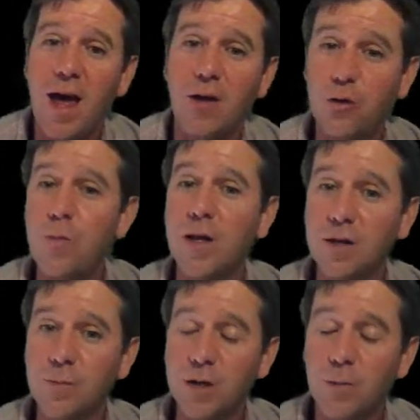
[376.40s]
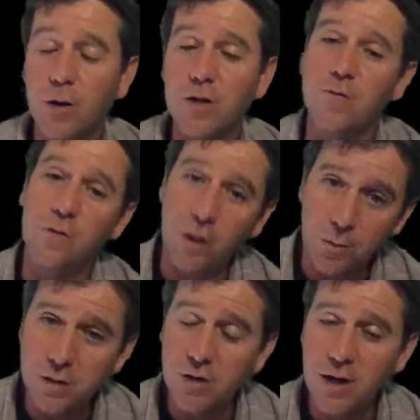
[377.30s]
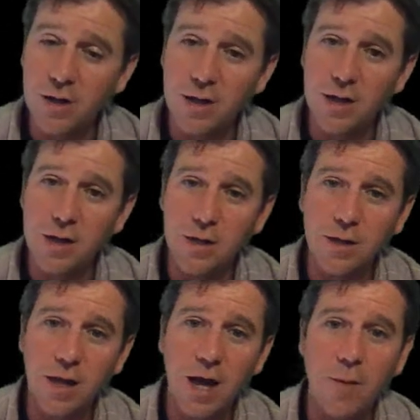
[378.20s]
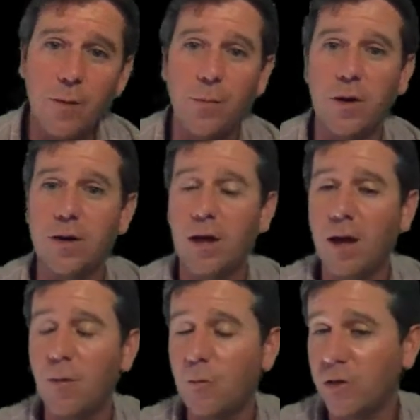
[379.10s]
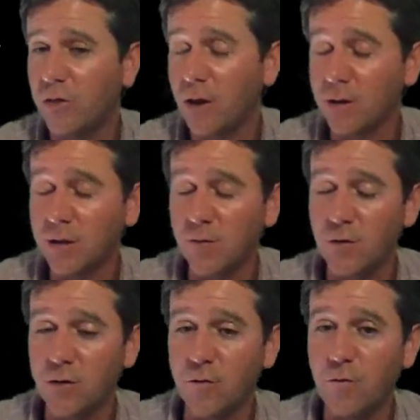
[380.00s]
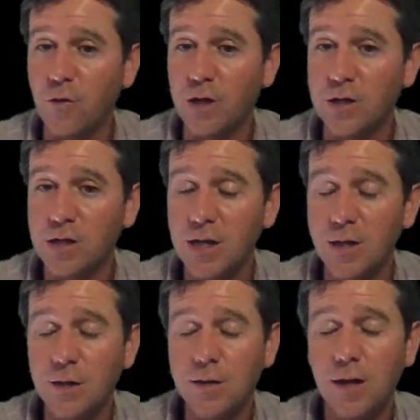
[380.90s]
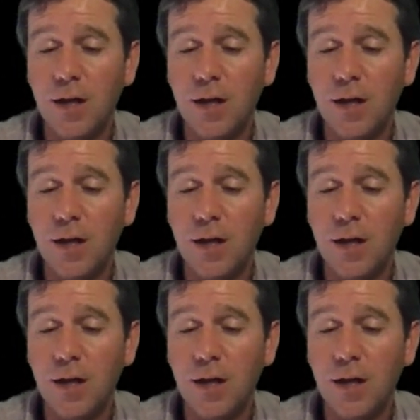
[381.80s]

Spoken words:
2 million base pairs of double-stranded DNA this time, about 1,740 genes.